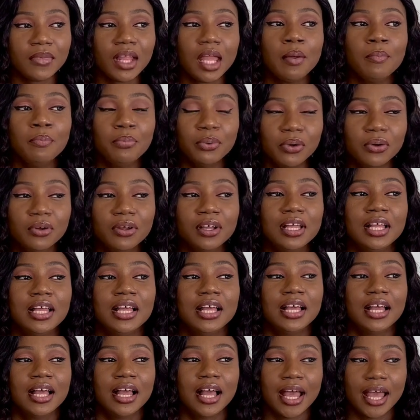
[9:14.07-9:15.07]
But
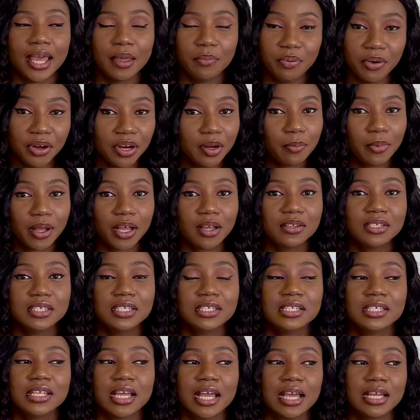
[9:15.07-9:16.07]
I prayed about
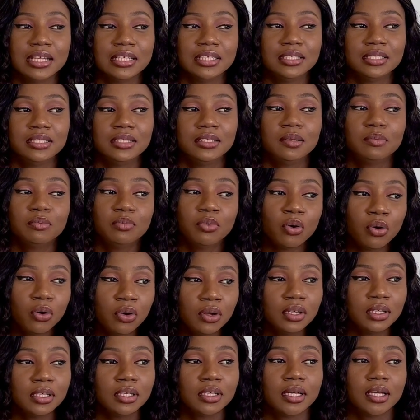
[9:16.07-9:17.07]
it, and the
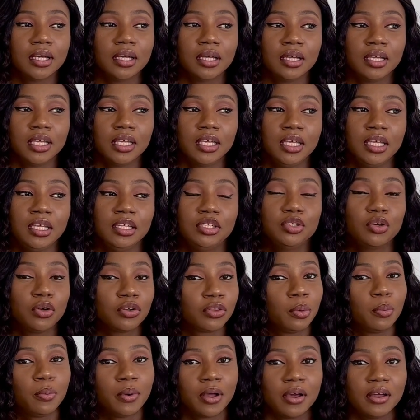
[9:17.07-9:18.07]
more he
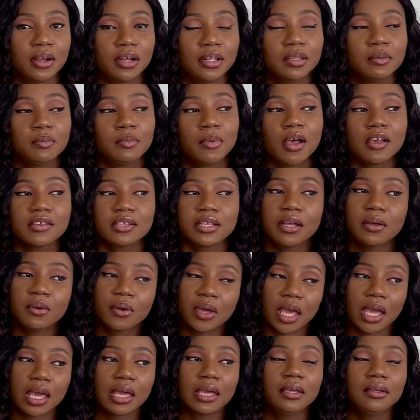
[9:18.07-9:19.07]
talked about it, the more I was like,
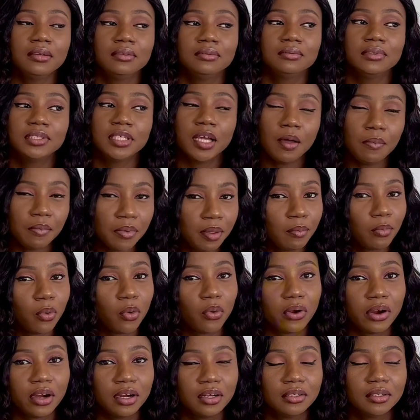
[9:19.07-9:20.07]
okay, tell me
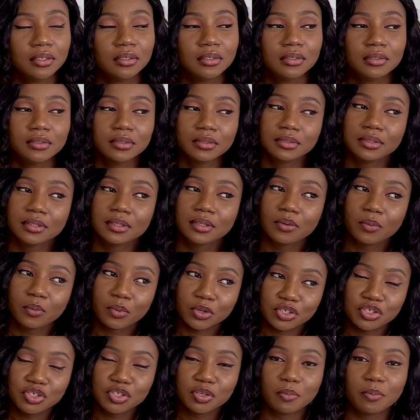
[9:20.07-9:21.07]
more.
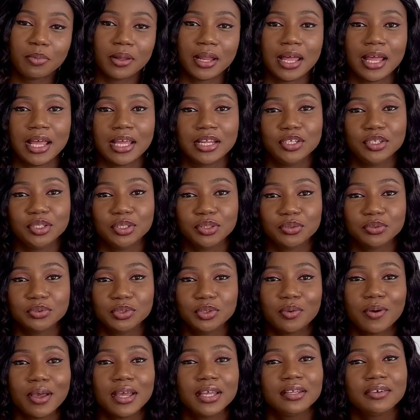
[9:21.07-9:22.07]
What's your plan?
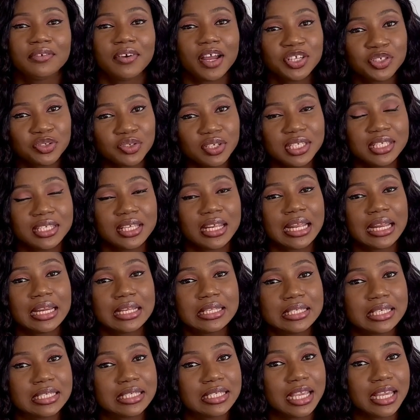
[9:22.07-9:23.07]
So I gradually started
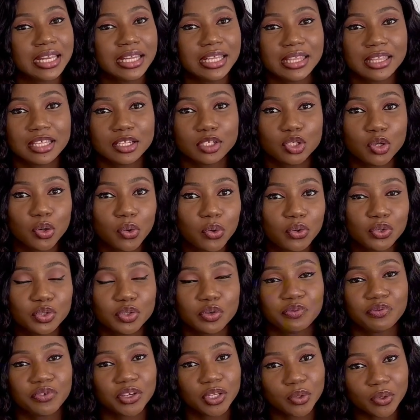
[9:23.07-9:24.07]
entertaining the thought
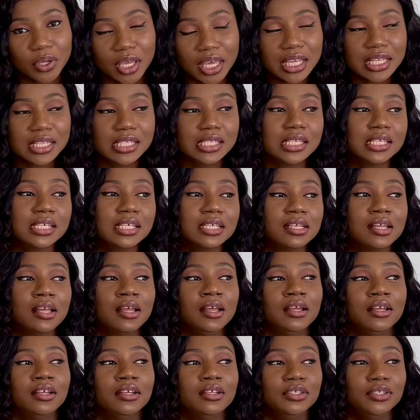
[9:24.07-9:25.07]
of relocating,
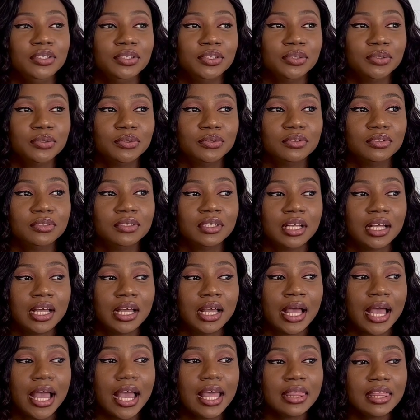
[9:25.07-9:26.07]

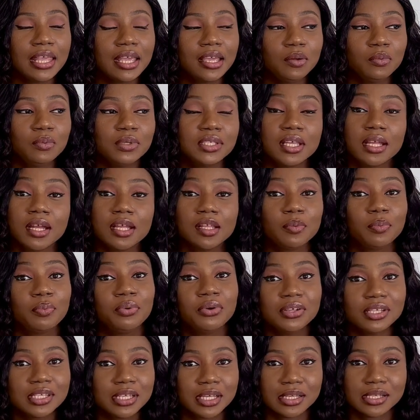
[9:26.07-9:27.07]
and then we started the
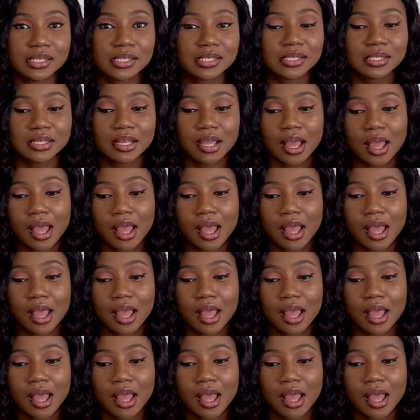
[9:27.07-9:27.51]
process.